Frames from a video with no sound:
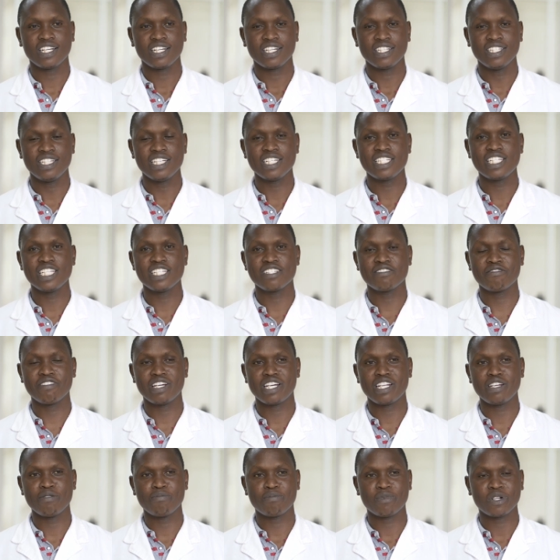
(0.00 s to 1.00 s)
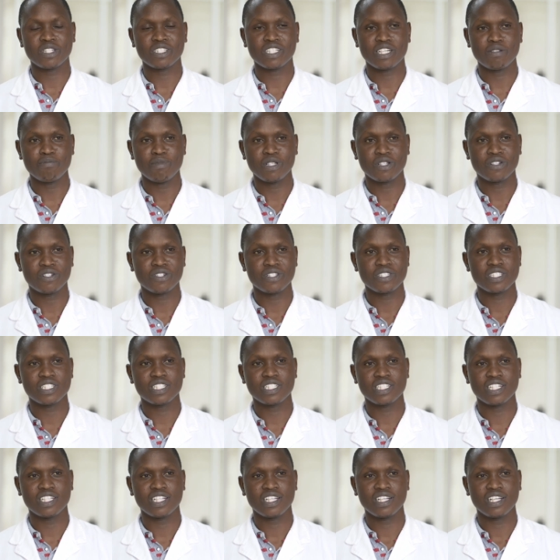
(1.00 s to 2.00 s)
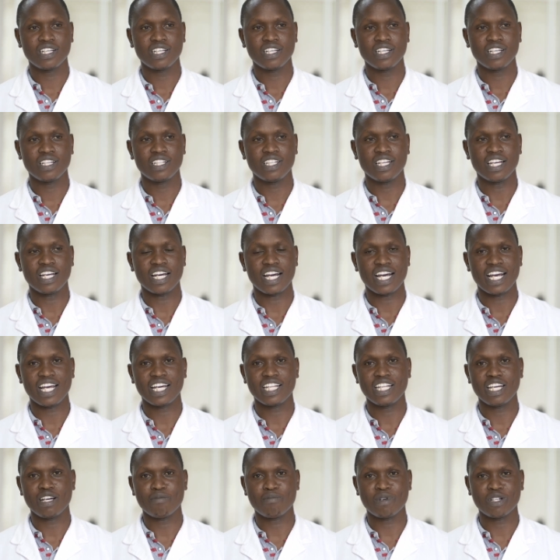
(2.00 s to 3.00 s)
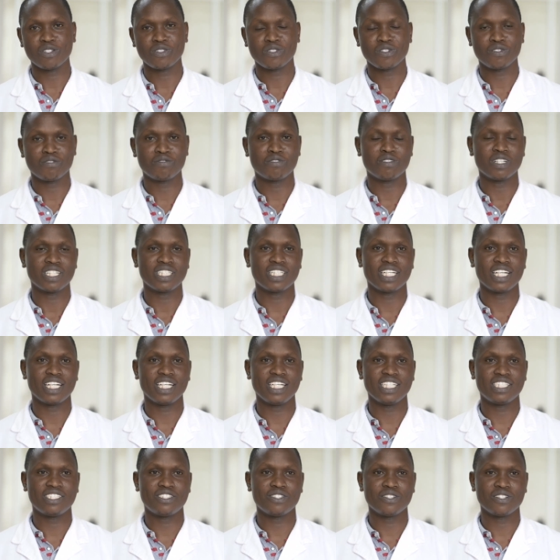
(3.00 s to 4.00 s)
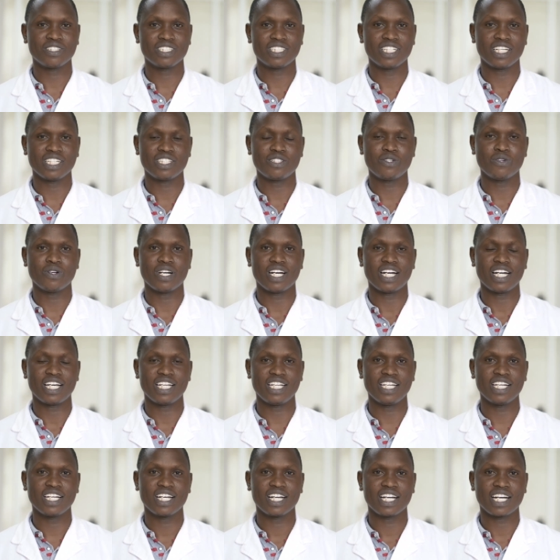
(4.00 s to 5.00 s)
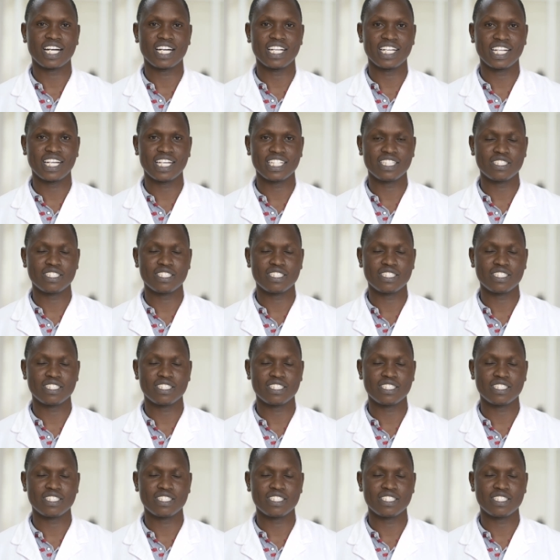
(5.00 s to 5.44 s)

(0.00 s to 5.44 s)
This is very important because the higher the amount of water, it shows that your honey can get